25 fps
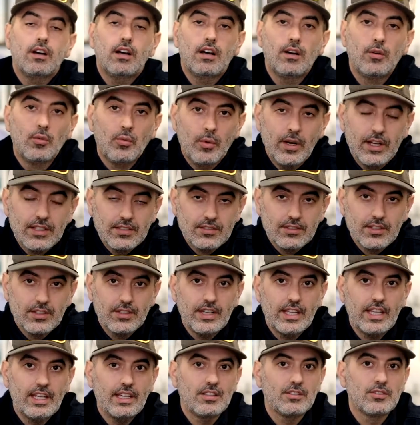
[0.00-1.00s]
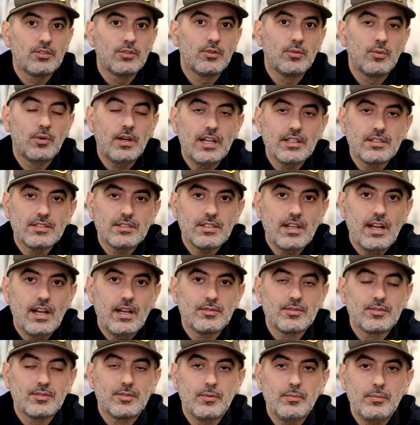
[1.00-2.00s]
Western hand-tooled watch
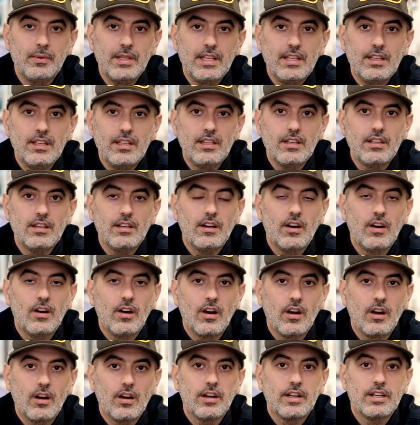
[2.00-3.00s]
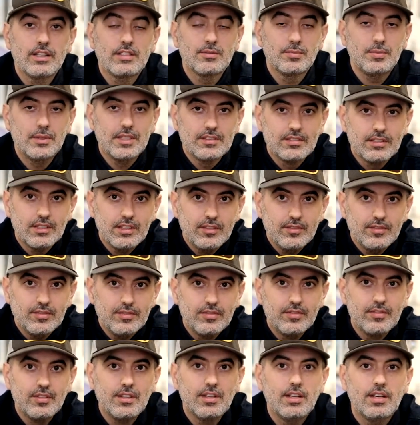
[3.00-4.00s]
straps for me are expensive,
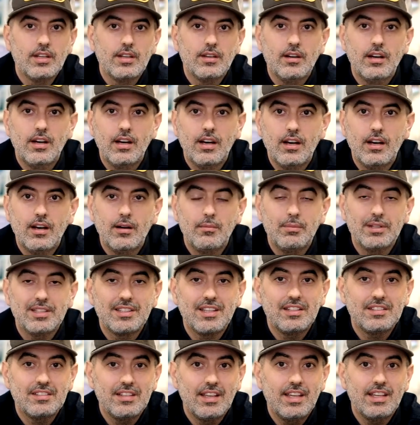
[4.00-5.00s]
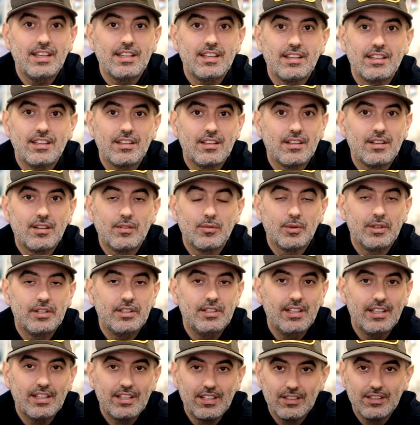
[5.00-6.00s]
but they take
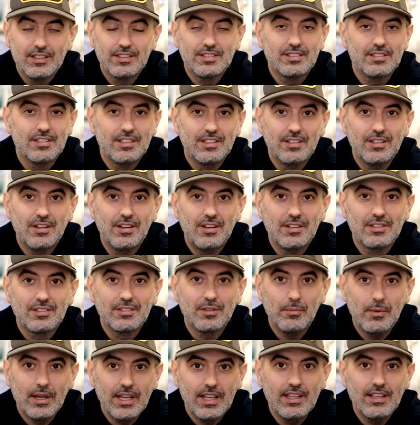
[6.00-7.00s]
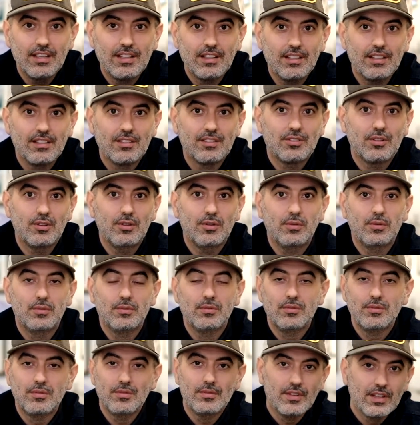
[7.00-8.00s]
ridiculously long to make. So
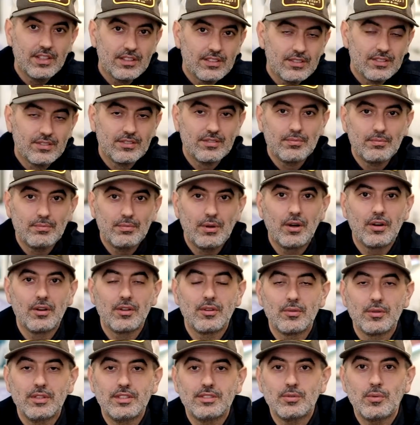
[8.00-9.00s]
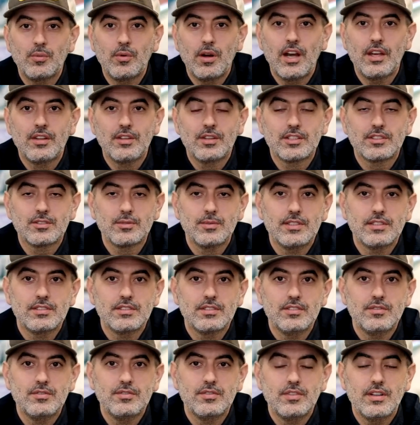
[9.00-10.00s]
it's part of the reason why they're
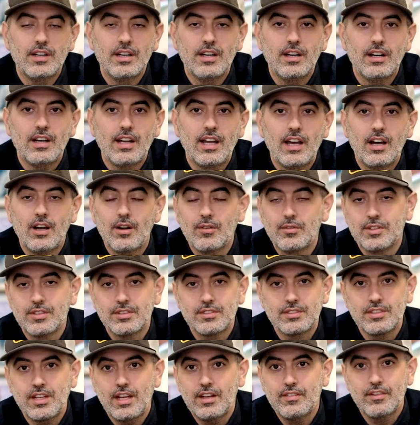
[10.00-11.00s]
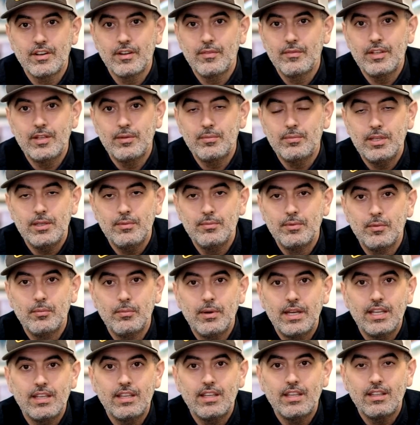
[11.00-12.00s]
expensive. However, there's not very many people
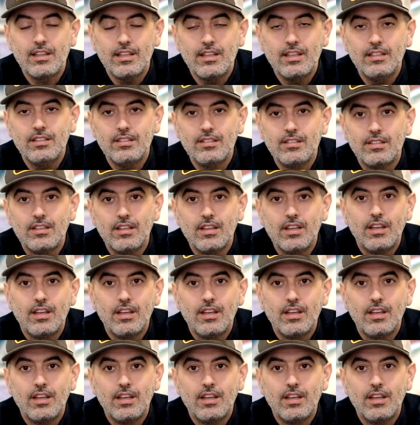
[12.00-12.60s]
making these,